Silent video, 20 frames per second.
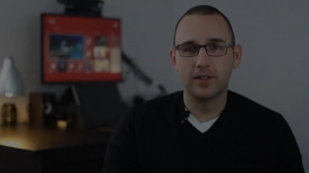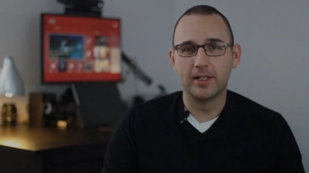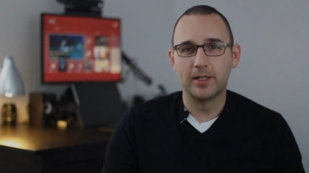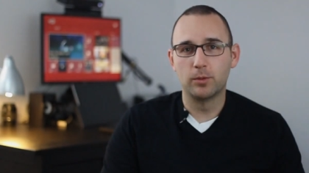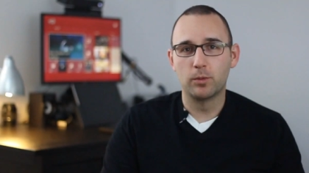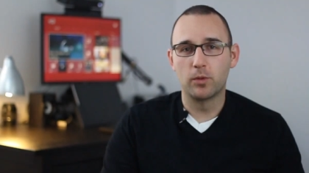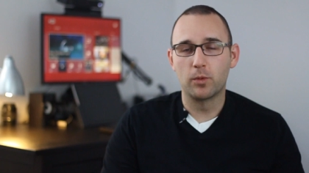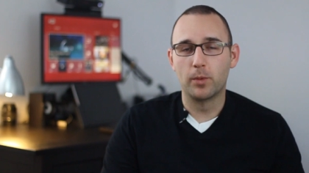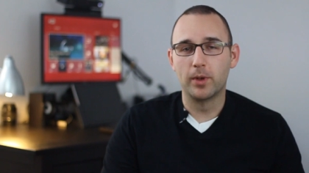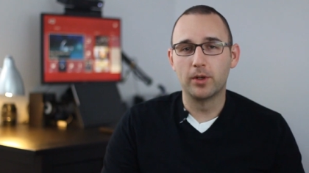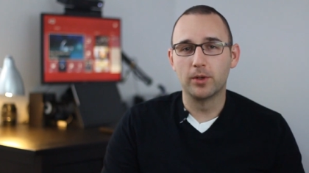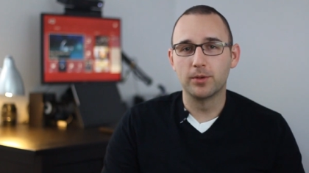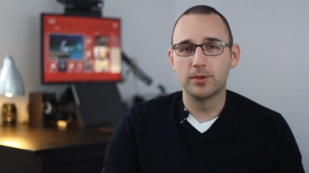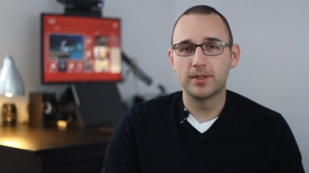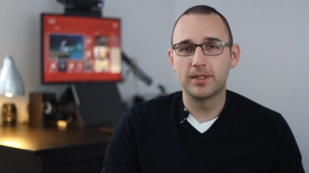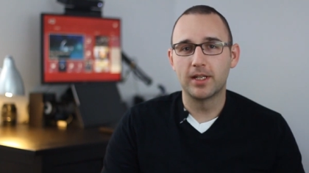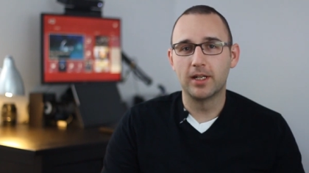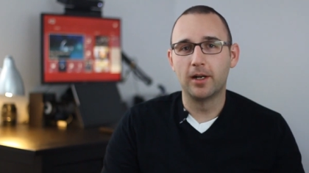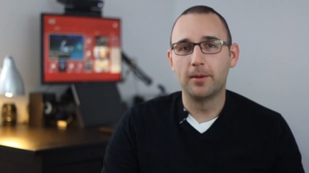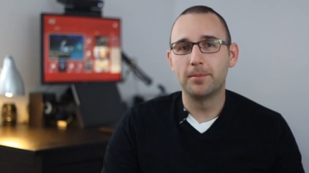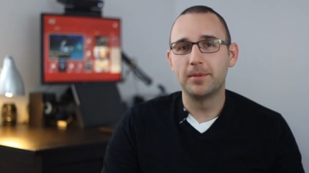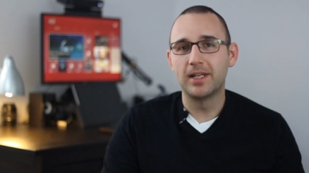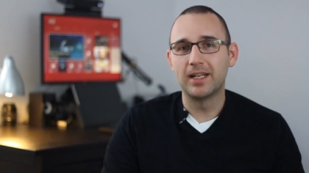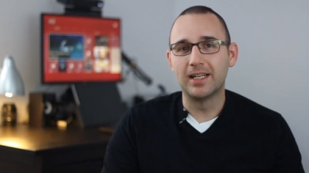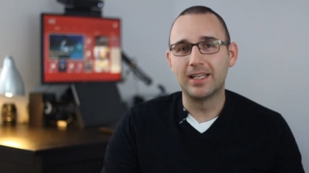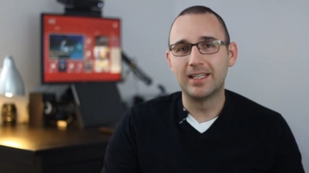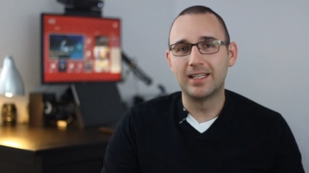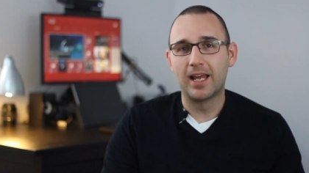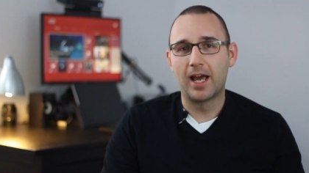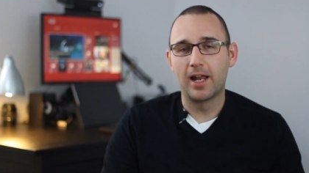Lane with
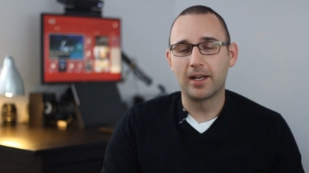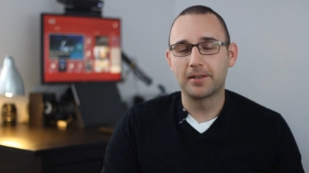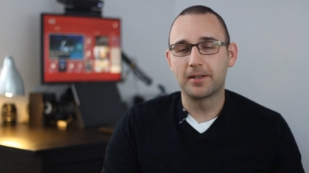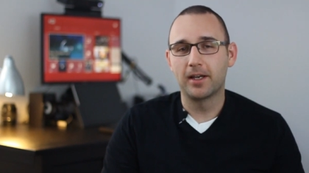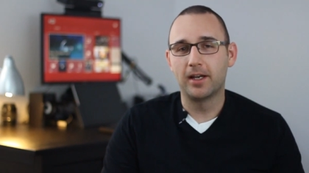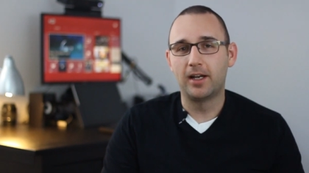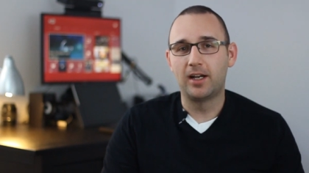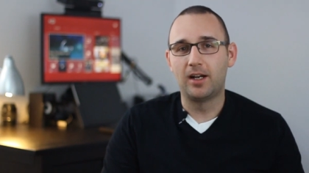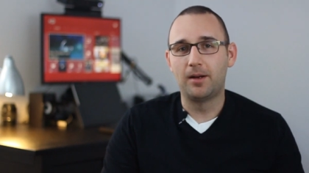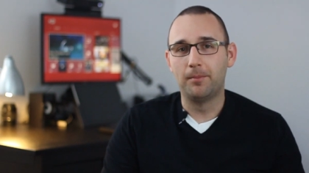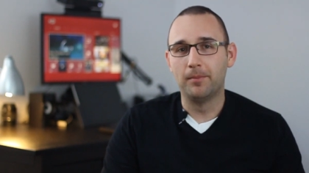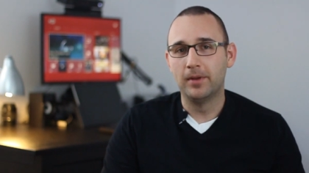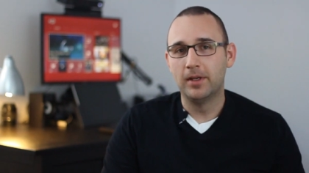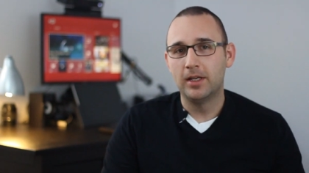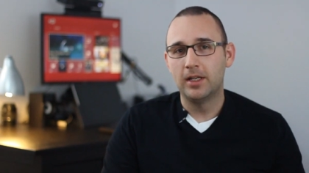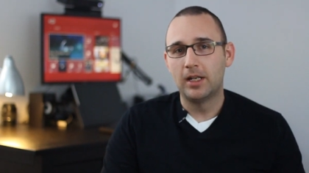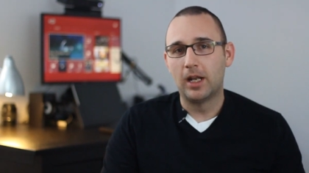Windows10Update.com.